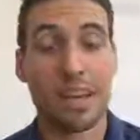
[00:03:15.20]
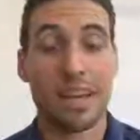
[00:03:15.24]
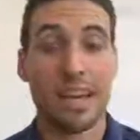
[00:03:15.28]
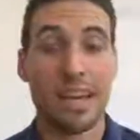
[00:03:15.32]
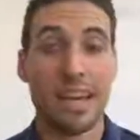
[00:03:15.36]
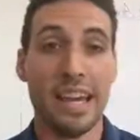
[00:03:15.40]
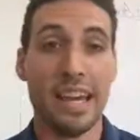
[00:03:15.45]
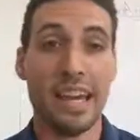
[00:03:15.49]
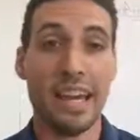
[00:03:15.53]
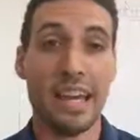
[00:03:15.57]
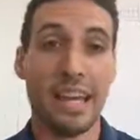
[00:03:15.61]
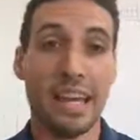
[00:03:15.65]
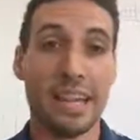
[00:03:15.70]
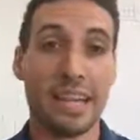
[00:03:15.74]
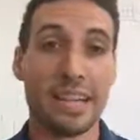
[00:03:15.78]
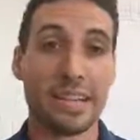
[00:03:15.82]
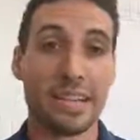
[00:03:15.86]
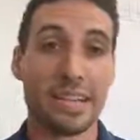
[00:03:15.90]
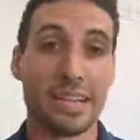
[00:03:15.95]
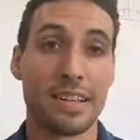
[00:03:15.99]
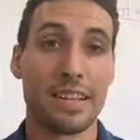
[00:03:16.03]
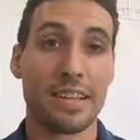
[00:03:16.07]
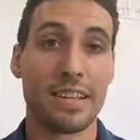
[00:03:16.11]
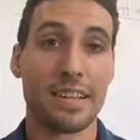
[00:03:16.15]
and
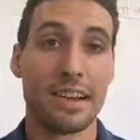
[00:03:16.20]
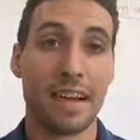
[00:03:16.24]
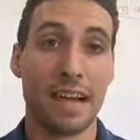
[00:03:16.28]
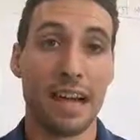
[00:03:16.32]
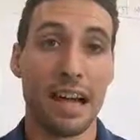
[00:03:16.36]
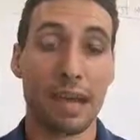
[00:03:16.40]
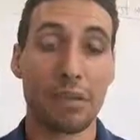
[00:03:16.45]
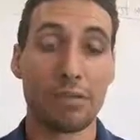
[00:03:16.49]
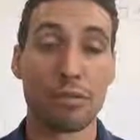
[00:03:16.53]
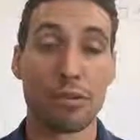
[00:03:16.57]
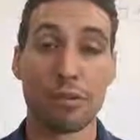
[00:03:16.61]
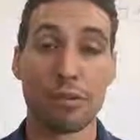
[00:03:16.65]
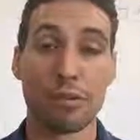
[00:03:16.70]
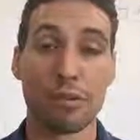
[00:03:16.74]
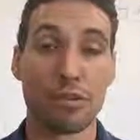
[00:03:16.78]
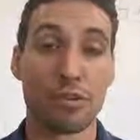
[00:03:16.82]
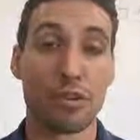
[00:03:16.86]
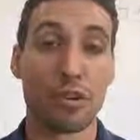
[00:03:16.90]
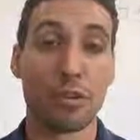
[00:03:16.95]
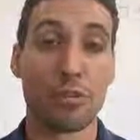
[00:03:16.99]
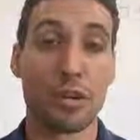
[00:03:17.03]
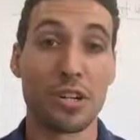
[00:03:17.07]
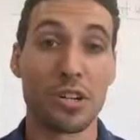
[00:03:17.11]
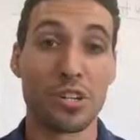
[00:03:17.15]
I've learned
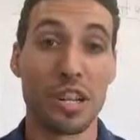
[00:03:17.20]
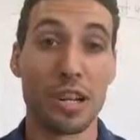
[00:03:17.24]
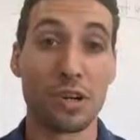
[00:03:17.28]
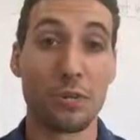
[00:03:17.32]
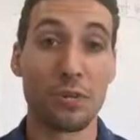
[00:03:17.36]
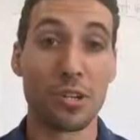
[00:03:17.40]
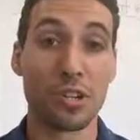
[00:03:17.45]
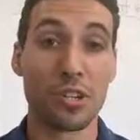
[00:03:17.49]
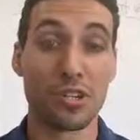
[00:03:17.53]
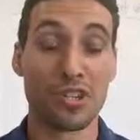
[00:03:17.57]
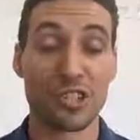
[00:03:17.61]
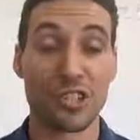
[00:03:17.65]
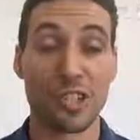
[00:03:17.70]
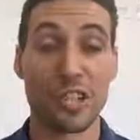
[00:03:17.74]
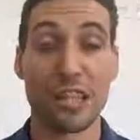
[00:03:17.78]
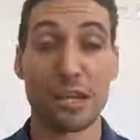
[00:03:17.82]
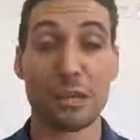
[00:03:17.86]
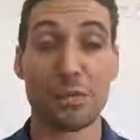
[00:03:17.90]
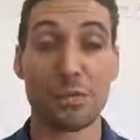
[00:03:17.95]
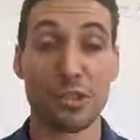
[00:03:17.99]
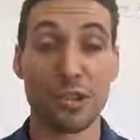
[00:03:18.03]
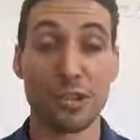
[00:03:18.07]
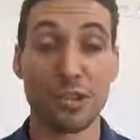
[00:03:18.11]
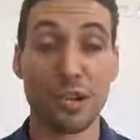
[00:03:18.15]
so much, and I want to share that
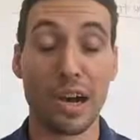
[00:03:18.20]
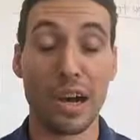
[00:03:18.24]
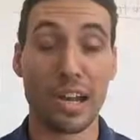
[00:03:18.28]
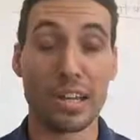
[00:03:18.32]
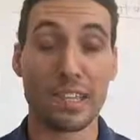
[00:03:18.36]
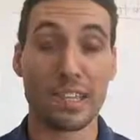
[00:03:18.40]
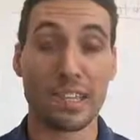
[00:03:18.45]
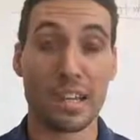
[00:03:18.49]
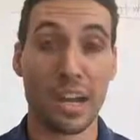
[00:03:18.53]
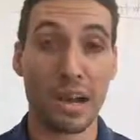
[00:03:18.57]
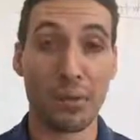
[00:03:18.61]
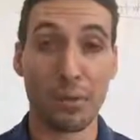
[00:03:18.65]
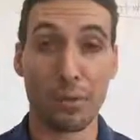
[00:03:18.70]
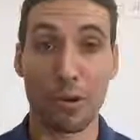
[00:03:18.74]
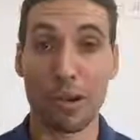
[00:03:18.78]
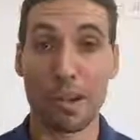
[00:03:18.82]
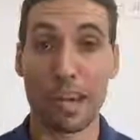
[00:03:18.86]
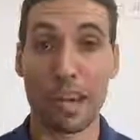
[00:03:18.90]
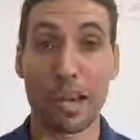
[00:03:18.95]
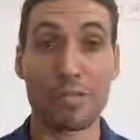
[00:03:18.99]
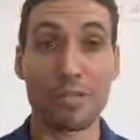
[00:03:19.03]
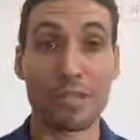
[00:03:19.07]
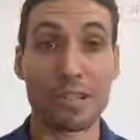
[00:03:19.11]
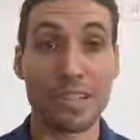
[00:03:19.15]
with you guys. And I work
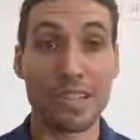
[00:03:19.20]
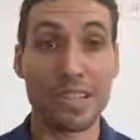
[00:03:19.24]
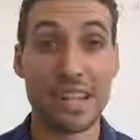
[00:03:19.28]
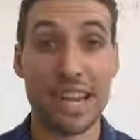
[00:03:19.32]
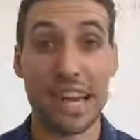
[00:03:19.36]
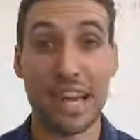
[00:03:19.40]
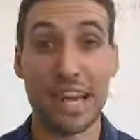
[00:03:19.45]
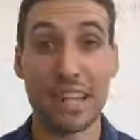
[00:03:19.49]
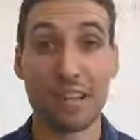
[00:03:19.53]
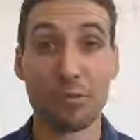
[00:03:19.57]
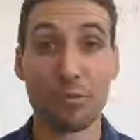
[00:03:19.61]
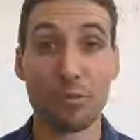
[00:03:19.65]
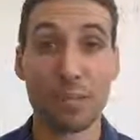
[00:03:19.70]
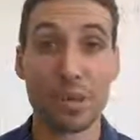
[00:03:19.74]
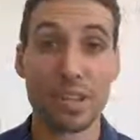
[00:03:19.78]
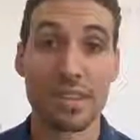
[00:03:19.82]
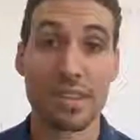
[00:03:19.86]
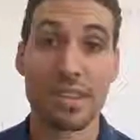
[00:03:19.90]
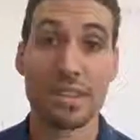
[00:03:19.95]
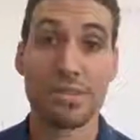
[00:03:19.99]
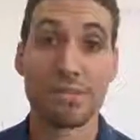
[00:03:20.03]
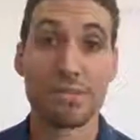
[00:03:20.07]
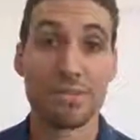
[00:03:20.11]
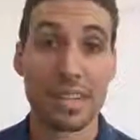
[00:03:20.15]
every day
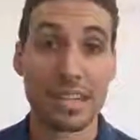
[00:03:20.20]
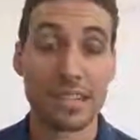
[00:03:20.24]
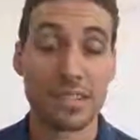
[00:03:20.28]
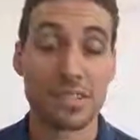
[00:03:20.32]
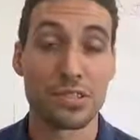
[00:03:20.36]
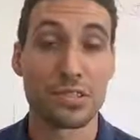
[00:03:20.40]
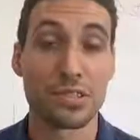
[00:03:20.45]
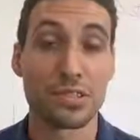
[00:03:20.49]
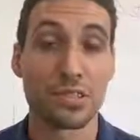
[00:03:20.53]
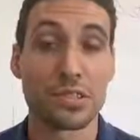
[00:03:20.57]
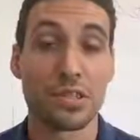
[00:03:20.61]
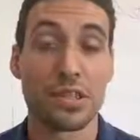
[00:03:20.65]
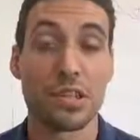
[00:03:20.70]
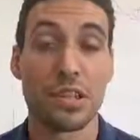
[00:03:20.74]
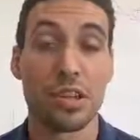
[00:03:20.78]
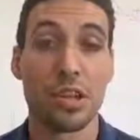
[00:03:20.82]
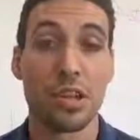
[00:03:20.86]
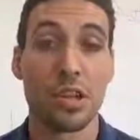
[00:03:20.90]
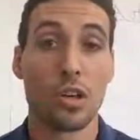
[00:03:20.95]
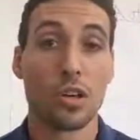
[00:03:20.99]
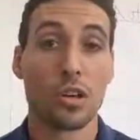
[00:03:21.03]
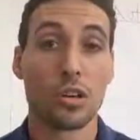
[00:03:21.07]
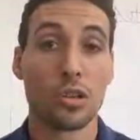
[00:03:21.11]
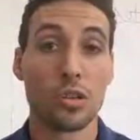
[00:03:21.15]
with investors
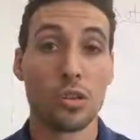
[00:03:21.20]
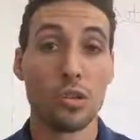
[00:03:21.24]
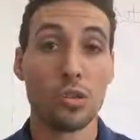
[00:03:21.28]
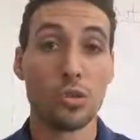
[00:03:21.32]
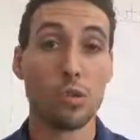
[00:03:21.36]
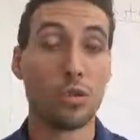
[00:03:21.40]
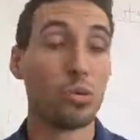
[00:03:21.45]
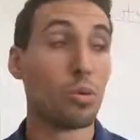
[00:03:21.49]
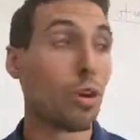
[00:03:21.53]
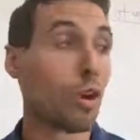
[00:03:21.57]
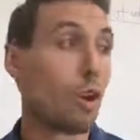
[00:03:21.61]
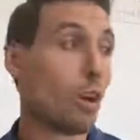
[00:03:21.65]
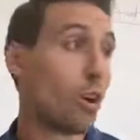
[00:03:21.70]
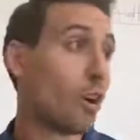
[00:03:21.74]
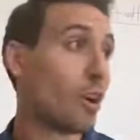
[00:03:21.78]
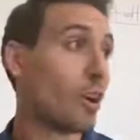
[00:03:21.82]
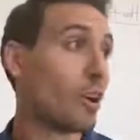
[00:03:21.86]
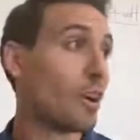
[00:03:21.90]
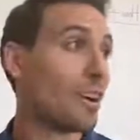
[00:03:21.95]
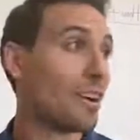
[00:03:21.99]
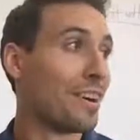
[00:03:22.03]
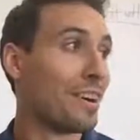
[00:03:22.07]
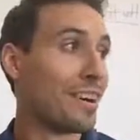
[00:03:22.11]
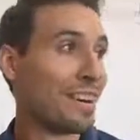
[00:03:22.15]
who
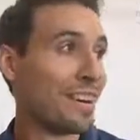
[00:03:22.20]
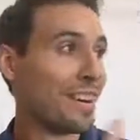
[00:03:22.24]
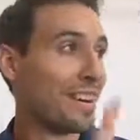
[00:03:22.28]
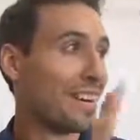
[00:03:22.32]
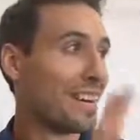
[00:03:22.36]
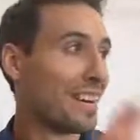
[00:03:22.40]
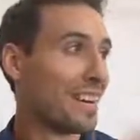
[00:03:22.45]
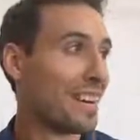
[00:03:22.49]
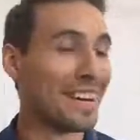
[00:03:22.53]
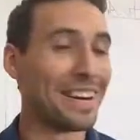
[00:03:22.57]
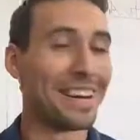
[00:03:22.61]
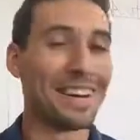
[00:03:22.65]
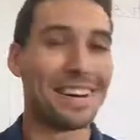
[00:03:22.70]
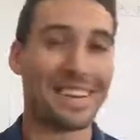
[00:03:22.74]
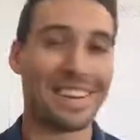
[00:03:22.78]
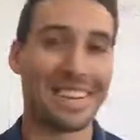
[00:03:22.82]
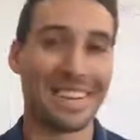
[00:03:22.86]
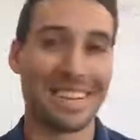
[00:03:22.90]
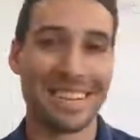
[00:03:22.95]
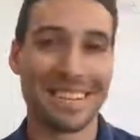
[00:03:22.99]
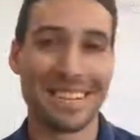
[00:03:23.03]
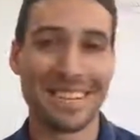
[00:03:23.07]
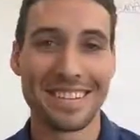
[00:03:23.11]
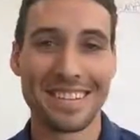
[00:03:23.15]
are
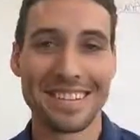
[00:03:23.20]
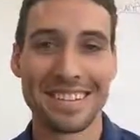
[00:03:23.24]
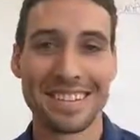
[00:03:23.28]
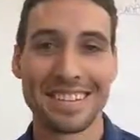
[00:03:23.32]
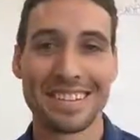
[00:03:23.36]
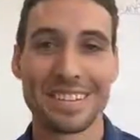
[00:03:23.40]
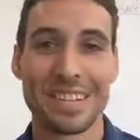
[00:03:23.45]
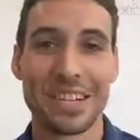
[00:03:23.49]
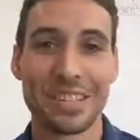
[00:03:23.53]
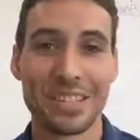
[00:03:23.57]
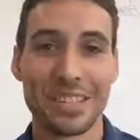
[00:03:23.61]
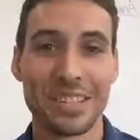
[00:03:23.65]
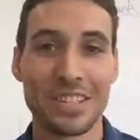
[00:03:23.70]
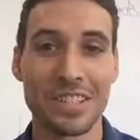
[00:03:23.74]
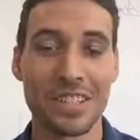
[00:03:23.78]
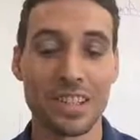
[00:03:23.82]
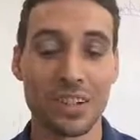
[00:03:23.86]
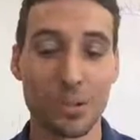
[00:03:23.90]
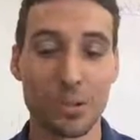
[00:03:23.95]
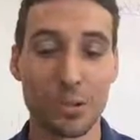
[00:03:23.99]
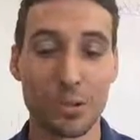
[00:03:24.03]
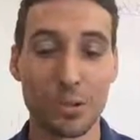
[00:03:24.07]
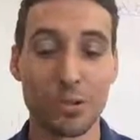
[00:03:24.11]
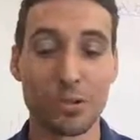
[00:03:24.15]

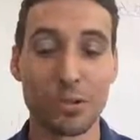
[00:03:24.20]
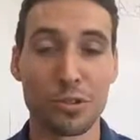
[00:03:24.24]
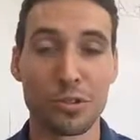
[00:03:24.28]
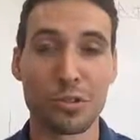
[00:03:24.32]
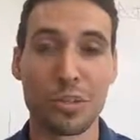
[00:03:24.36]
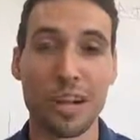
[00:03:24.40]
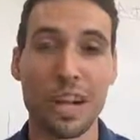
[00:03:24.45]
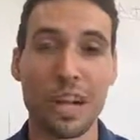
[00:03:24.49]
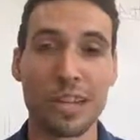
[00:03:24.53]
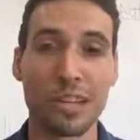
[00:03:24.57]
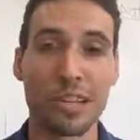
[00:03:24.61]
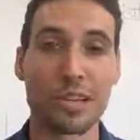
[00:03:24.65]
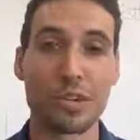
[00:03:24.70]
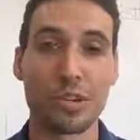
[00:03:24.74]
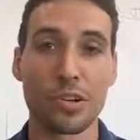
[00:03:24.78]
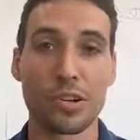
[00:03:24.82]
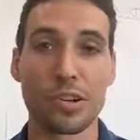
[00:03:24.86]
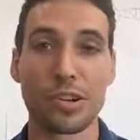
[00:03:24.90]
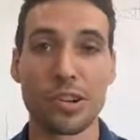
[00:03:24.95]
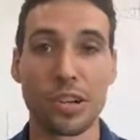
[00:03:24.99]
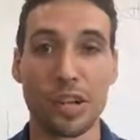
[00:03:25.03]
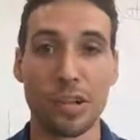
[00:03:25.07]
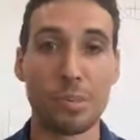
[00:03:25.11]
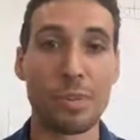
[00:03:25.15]
who are trying to
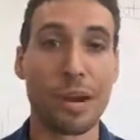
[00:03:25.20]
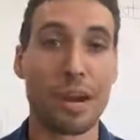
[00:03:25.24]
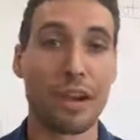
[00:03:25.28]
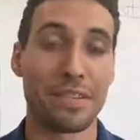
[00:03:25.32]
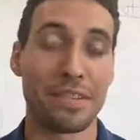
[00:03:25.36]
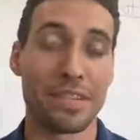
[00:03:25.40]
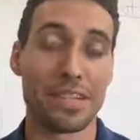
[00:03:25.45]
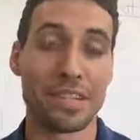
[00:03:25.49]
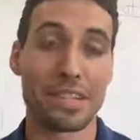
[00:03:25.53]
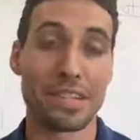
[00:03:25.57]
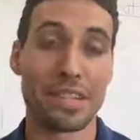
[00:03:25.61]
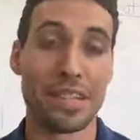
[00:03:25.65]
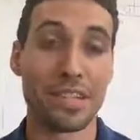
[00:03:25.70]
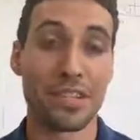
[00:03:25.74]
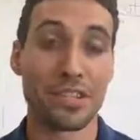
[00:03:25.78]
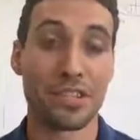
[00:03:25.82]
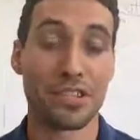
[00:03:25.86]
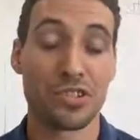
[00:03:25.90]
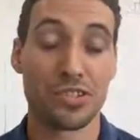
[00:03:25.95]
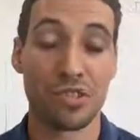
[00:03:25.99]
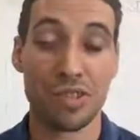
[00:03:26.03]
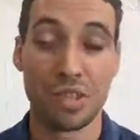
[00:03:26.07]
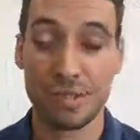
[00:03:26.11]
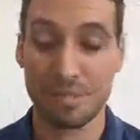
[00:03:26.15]
learn about this
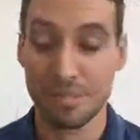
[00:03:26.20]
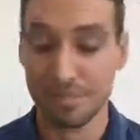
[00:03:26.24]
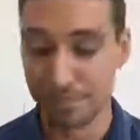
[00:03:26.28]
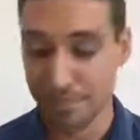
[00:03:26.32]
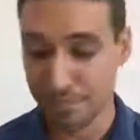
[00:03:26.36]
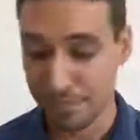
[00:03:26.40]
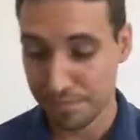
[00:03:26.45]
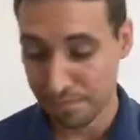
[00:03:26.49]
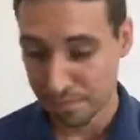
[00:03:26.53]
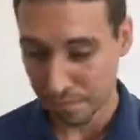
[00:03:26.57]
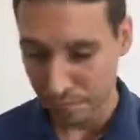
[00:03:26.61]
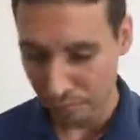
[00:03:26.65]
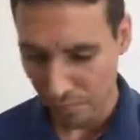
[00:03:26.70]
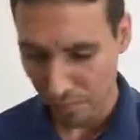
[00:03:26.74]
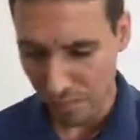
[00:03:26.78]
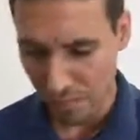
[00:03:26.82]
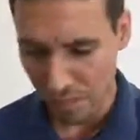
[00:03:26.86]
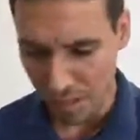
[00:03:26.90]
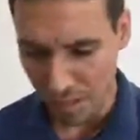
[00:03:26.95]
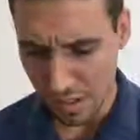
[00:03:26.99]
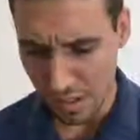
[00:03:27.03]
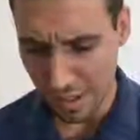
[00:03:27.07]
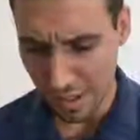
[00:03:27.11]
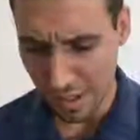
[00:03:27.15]
industry,
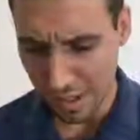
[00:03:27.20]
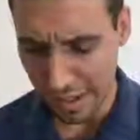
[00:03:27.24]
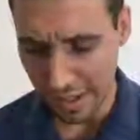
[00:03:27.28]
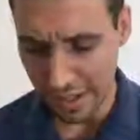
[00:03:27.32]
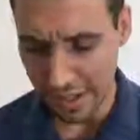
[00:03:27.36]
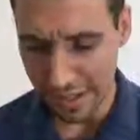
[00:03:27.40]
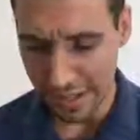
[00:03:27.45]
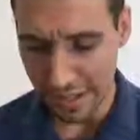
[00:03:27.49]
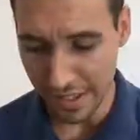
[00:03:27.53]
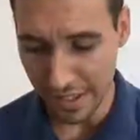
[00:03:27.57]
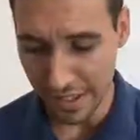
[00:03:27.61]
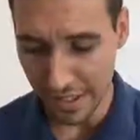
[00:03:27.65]
and